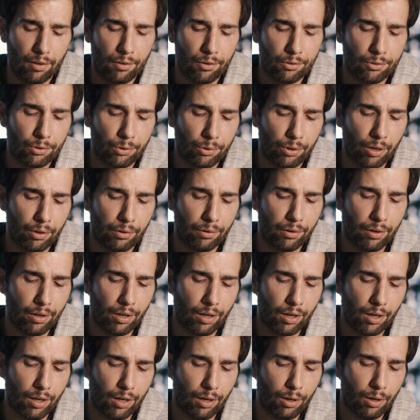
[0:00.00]
So
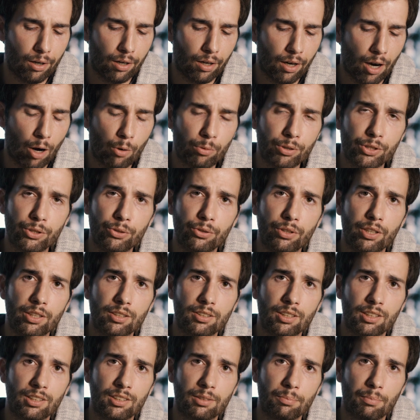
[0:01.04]
how we do
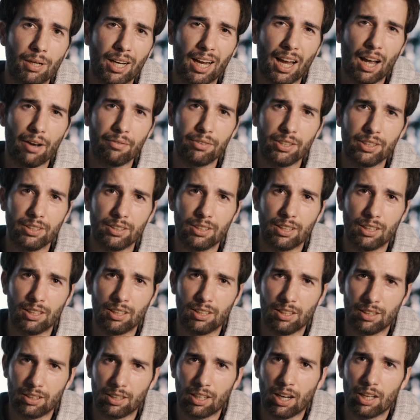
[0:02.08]
this is by having
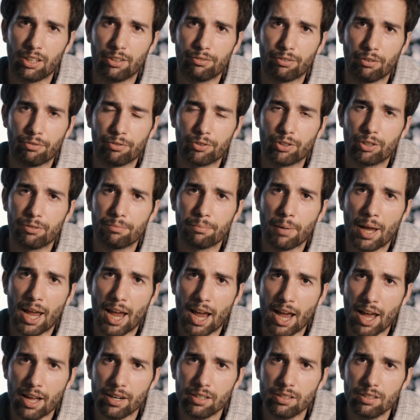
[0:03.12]
a kind of a firm
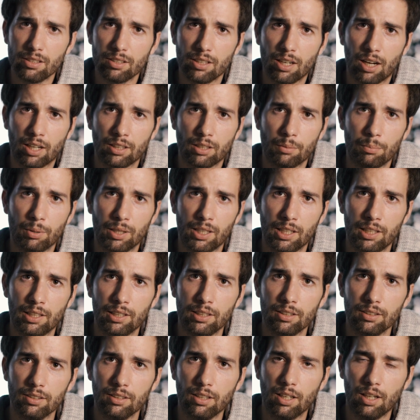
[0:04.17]
hand at the
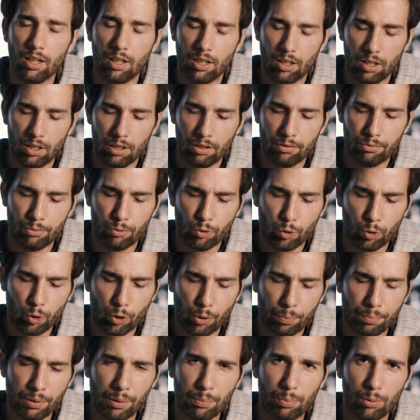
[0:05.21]
beginning
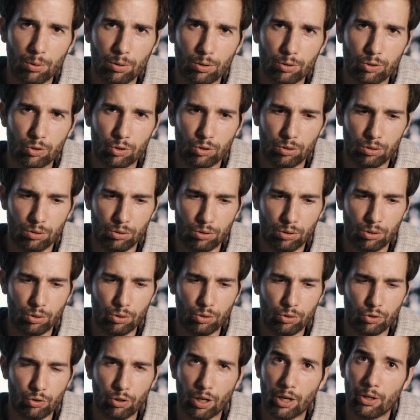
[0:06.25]
for people
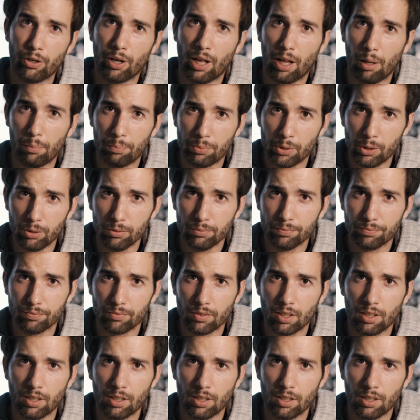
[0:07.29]
who try to help you.